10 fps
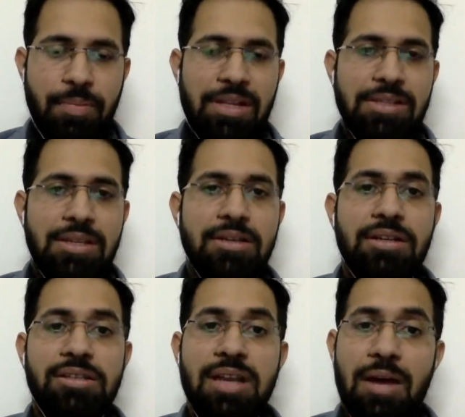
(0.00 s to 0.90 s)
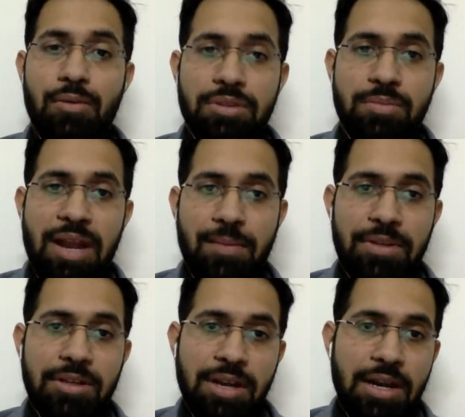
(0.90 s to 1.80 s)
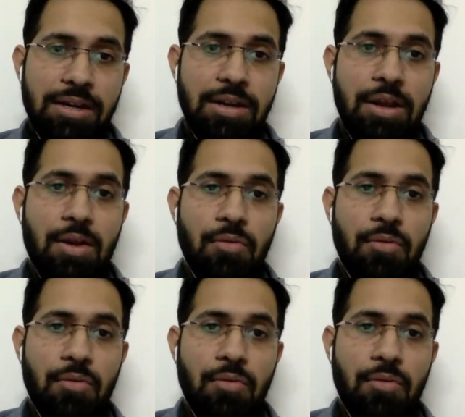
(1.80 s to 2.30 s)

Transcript: palsy occurs in the House and Brackman grade